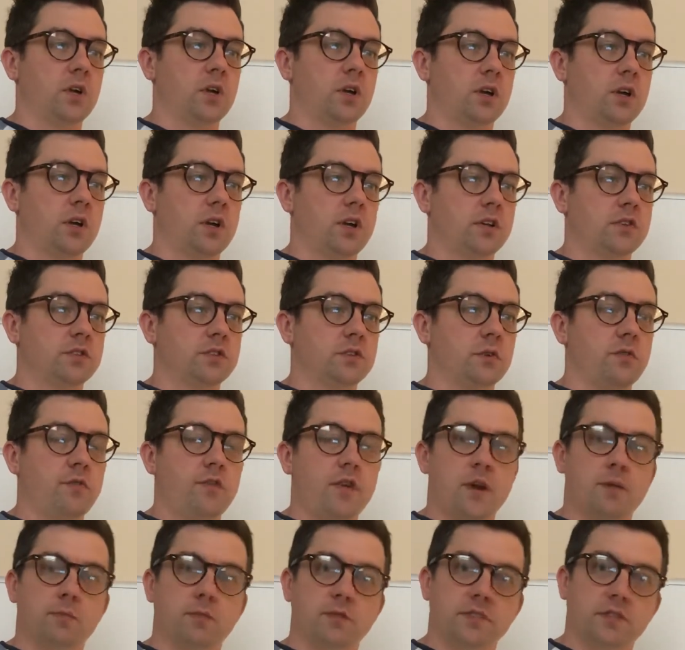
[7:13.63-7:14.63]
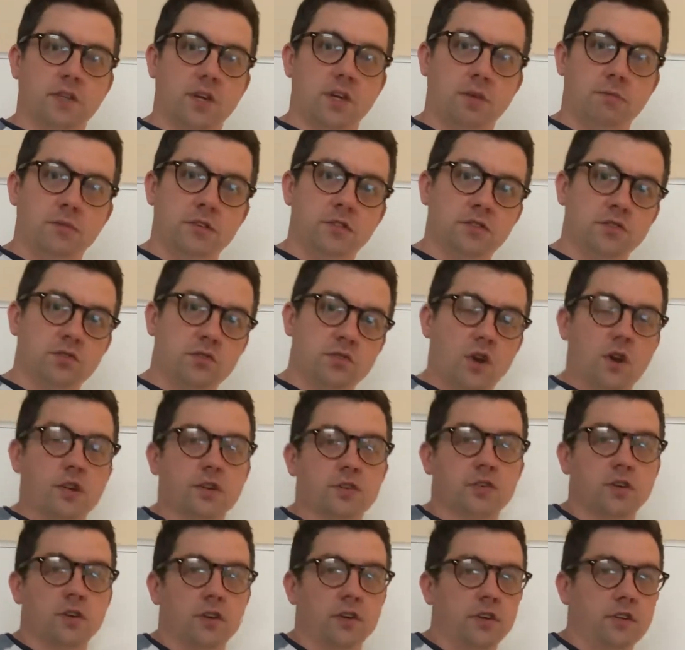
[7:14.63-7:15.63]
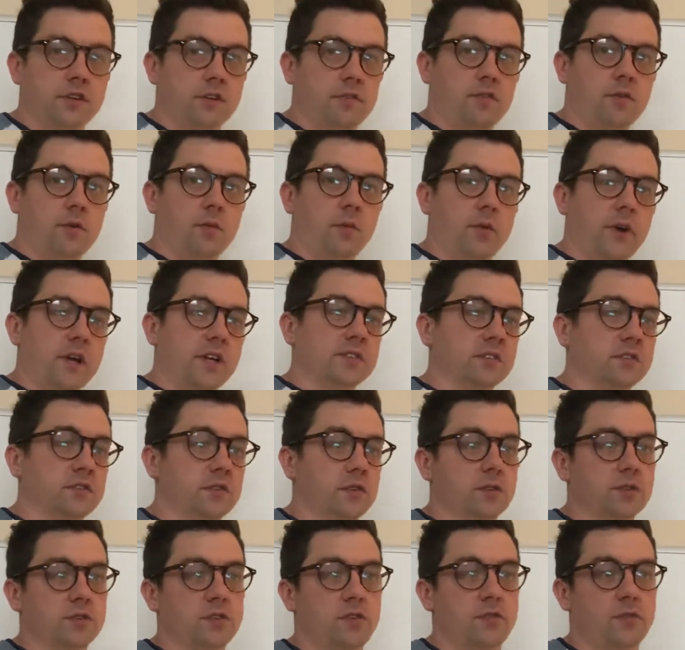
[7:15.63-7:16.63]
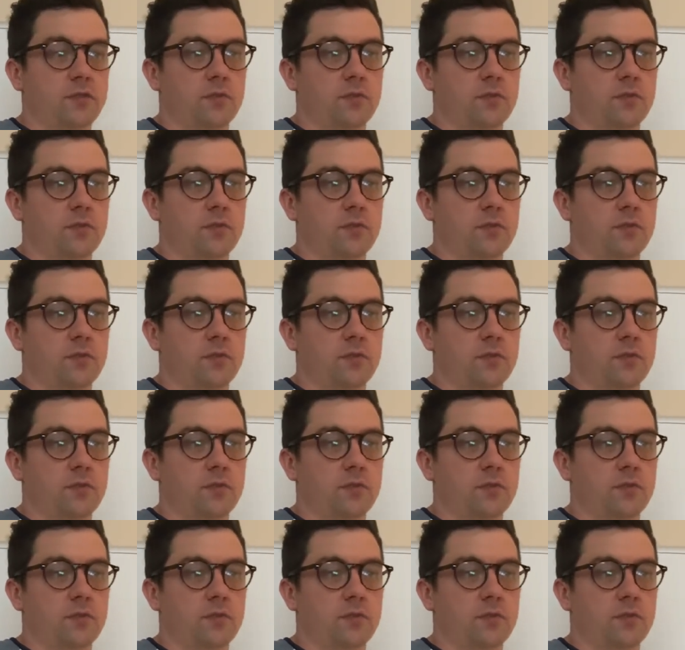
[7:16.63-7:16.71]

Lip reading: And so families can be structured in different ways, and those